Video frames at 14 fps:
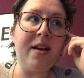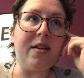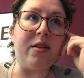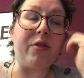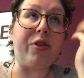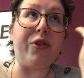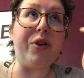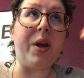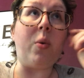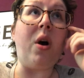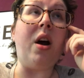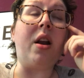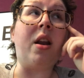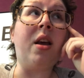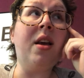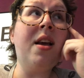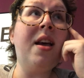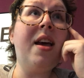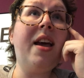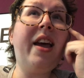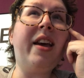or 31.
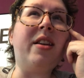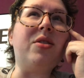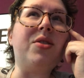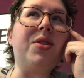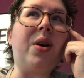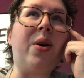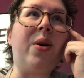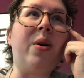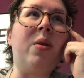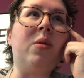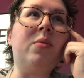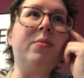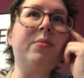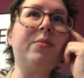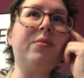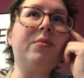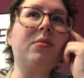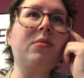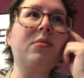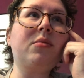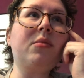And so
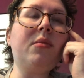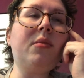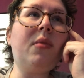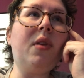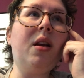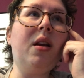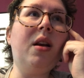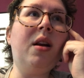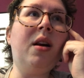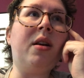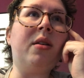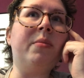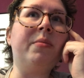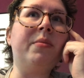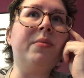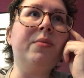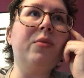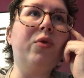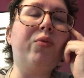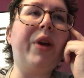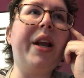
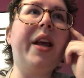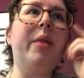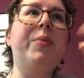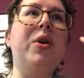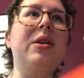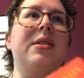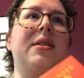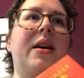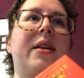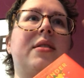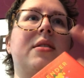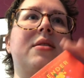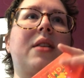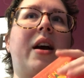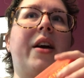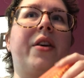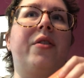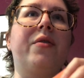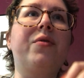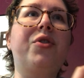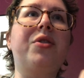reading books like this kind
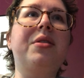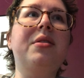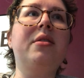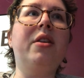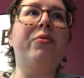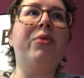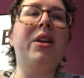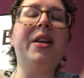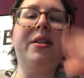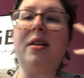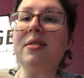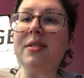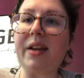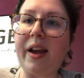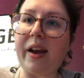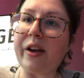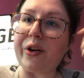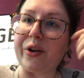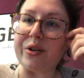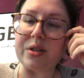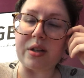of just, it really does
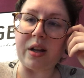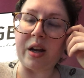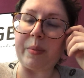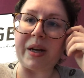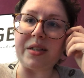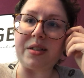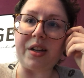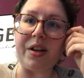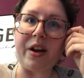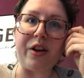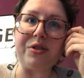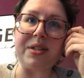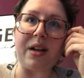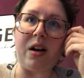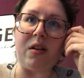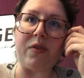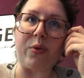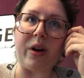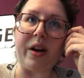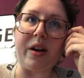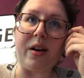cater to like my teenage self,
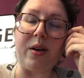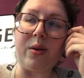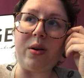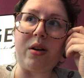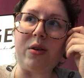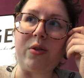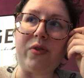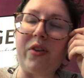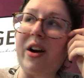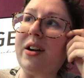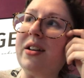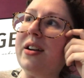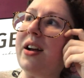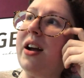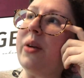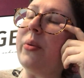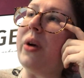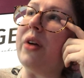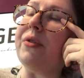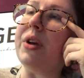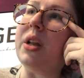where I go, oh fuck, like I
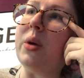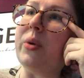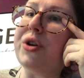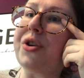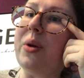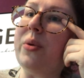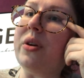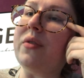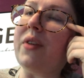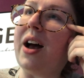really wish I would have